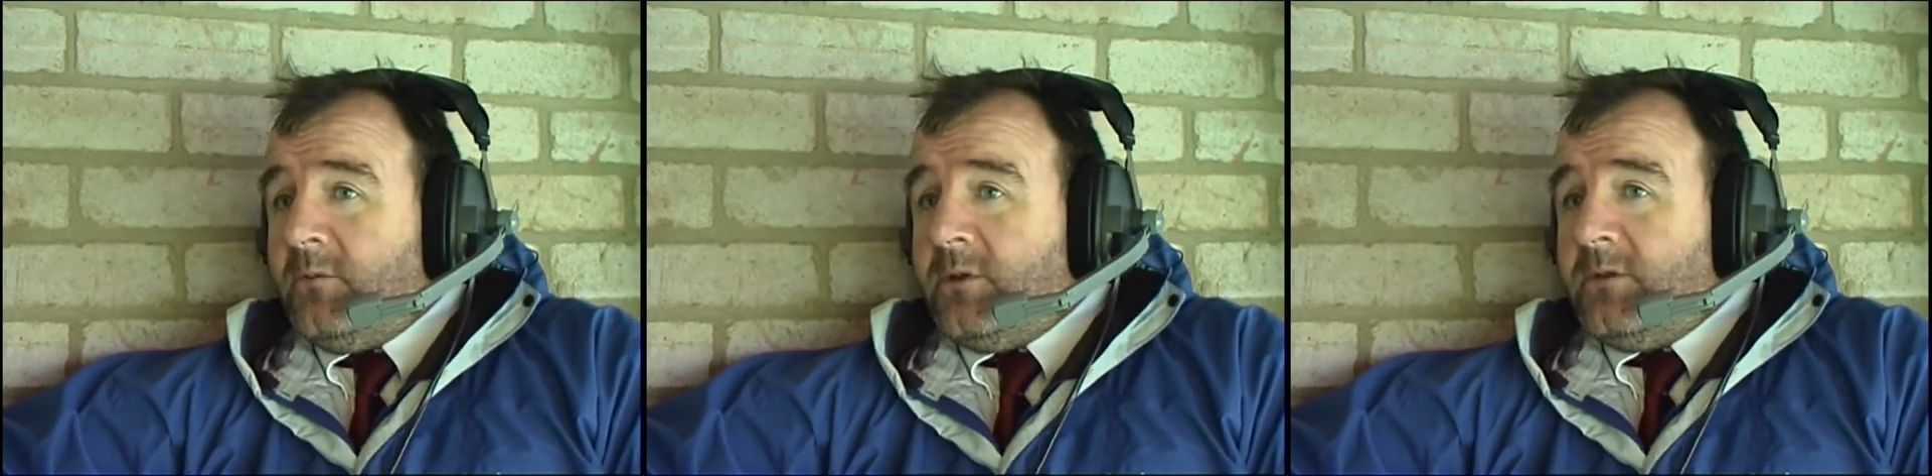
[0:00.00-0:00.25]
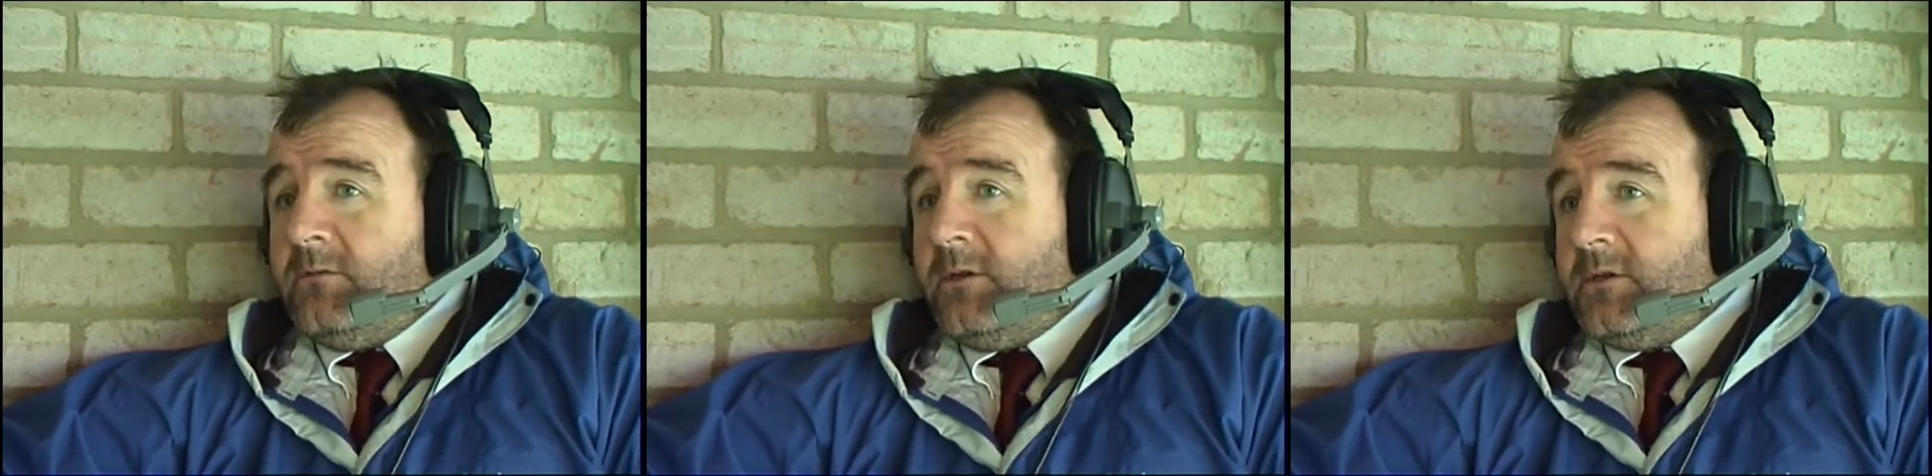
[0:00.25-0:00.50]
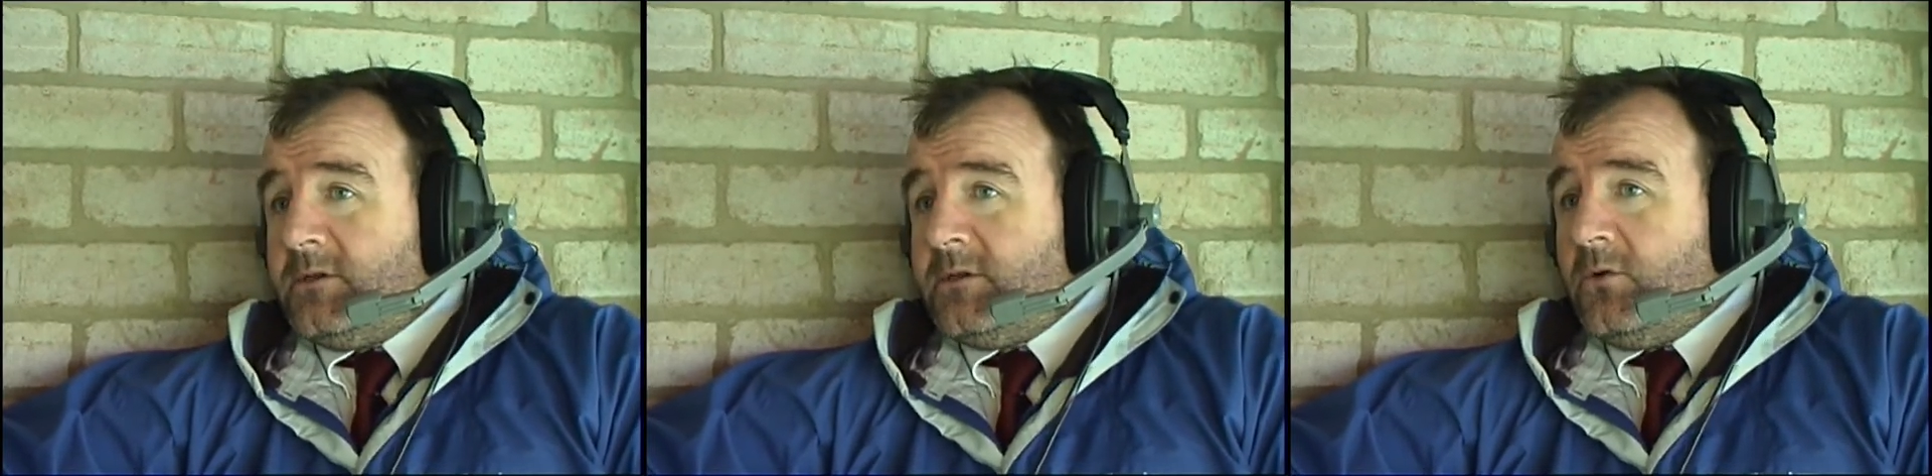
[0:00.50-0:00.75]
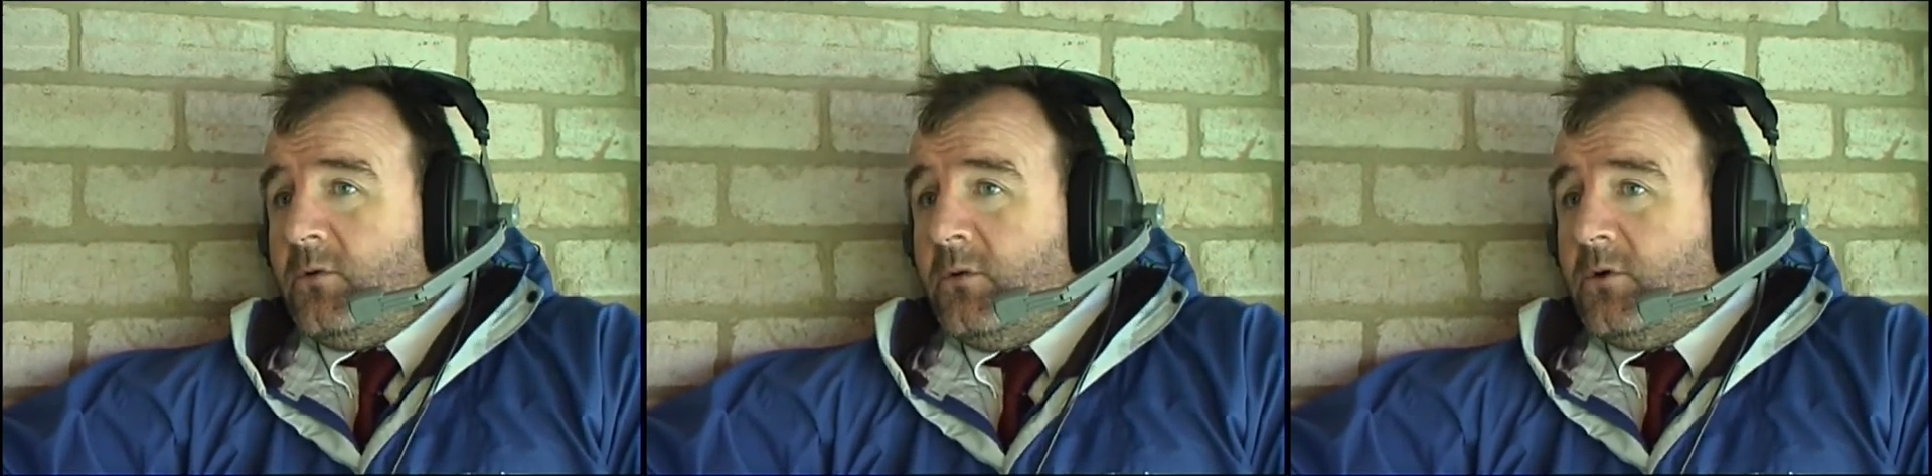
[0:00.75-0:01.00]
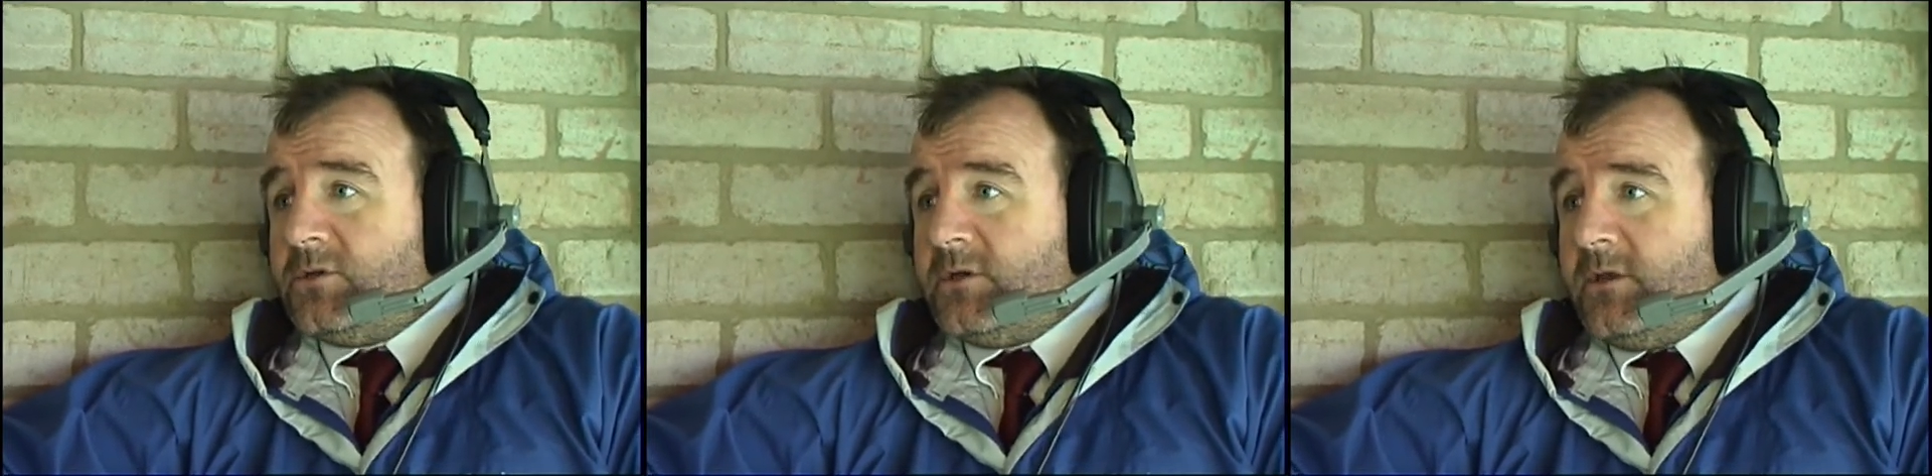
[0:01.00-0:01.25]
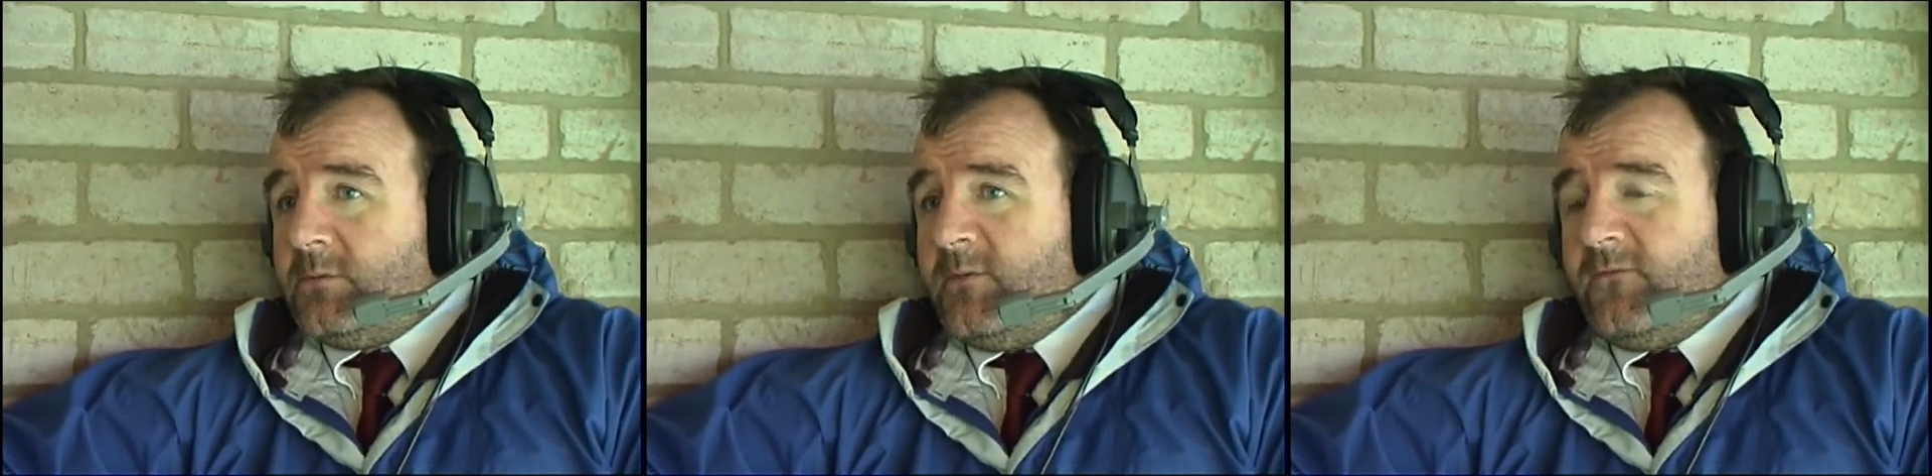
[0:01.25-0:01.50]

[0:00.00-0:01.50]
I mean, there's still lots of things.